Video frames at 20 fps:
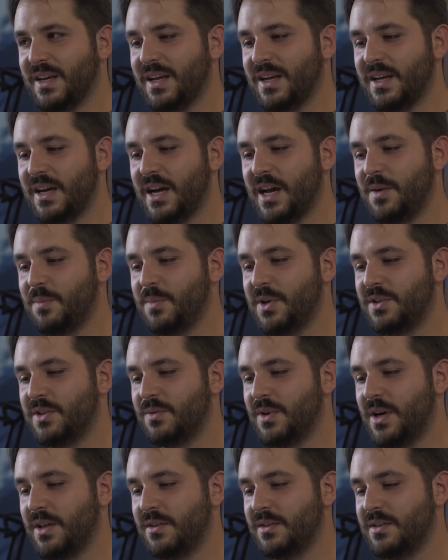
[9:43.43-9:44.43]
Like, I'd
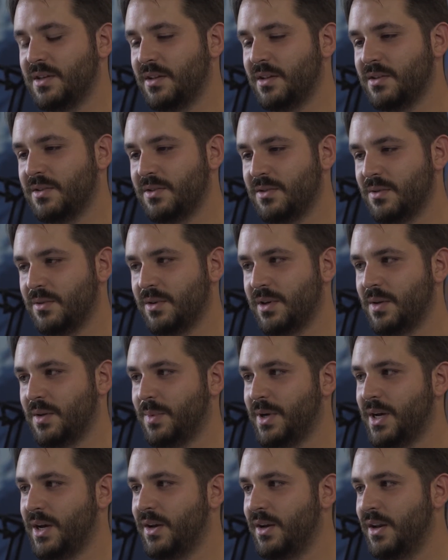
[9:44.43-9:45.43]
much rather tell a story
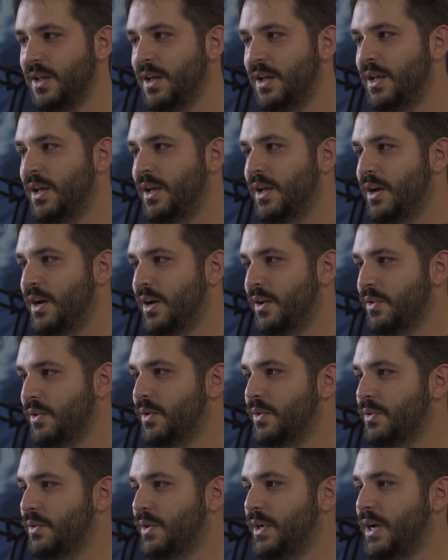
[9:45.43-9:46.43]
about a
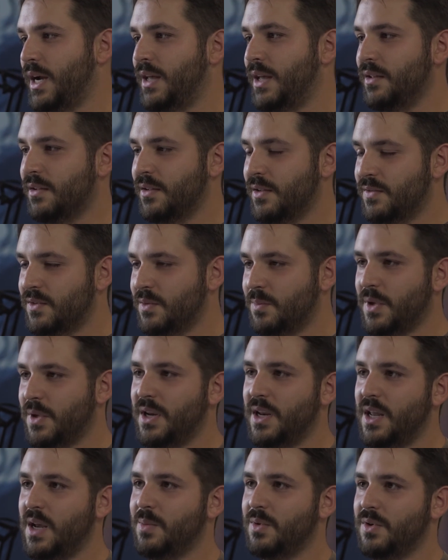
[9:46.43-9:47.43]
local guy that lives in
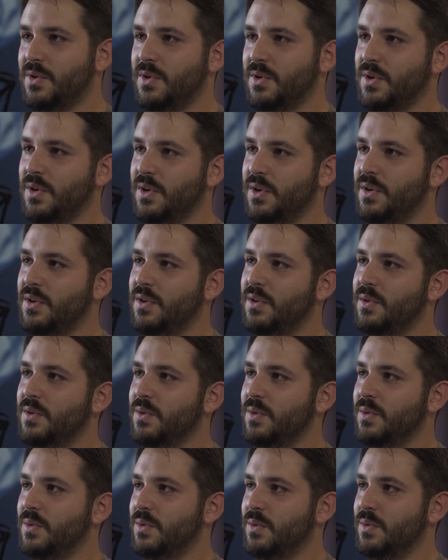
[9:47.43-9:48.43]
my neighborhood
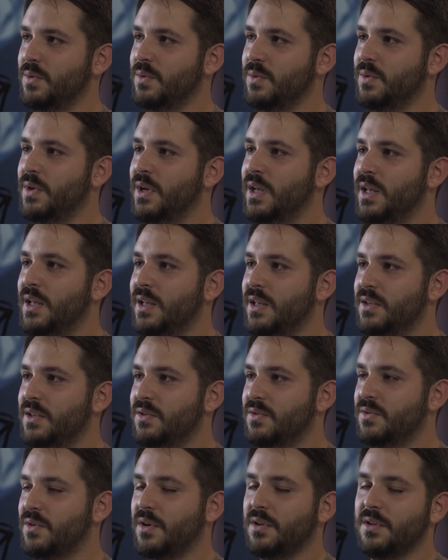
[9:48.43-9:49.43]
who
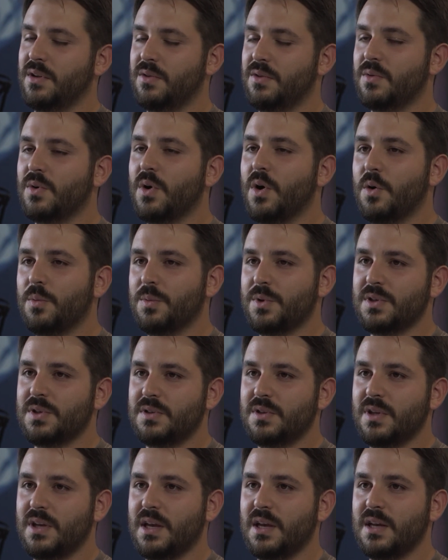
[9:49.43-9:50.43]
is struggling through
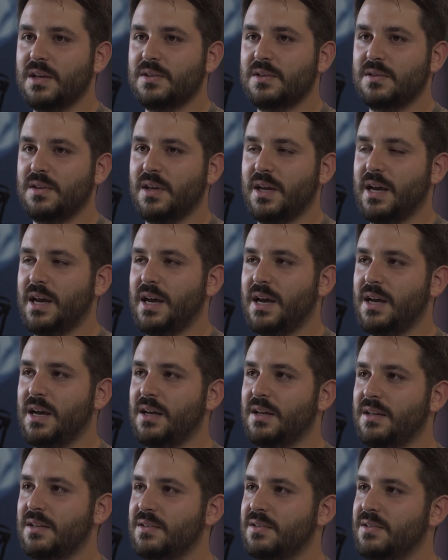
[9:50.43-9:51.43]
homelessness, that
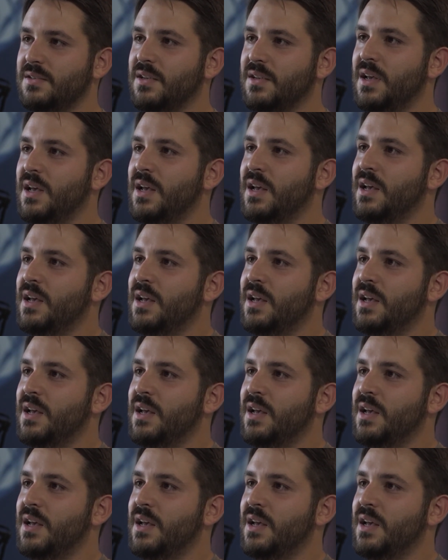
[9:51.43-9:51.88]
has